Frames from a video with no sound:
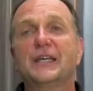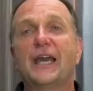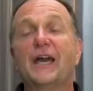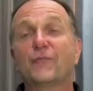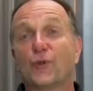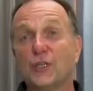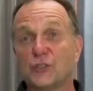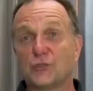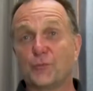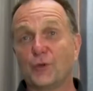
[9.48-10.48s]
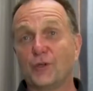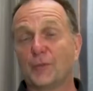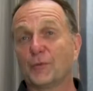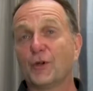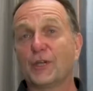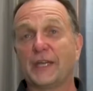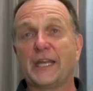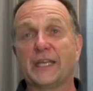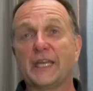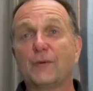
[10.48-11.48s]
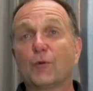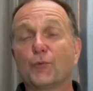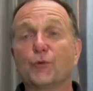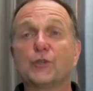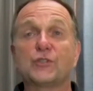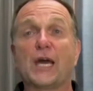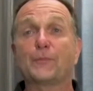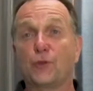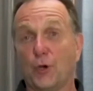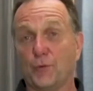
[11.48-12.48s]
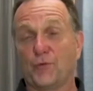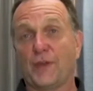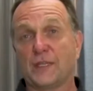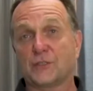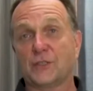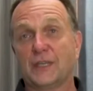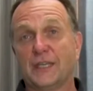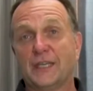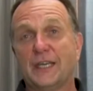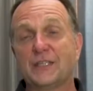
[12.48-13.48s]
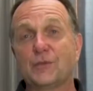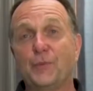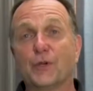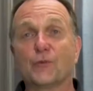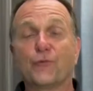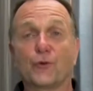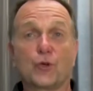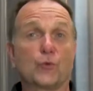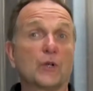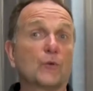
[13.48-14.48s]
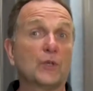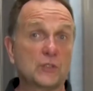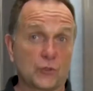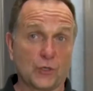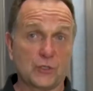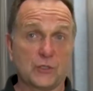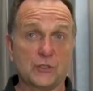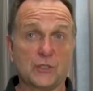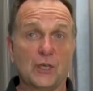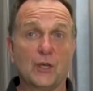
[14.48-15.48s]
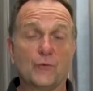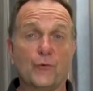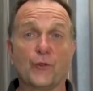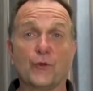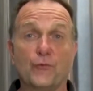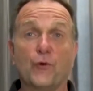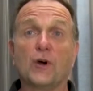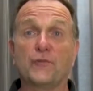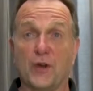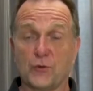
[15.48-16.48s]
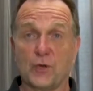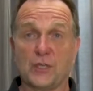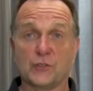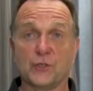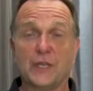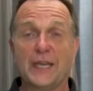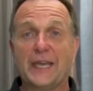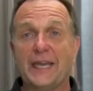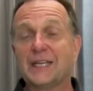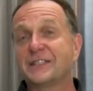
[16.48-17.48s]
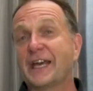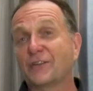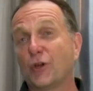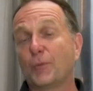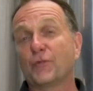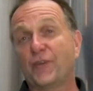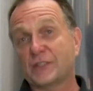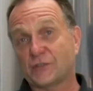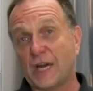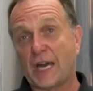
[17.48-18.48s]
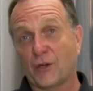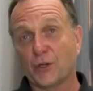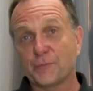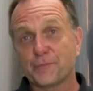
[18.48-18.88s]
at Voracious Brewing in Monroe, Connecticut, and we're brewing Jobtoberfest. It's a beer for career resources for their fall fundraiser. And it's an Oktoberfest lager.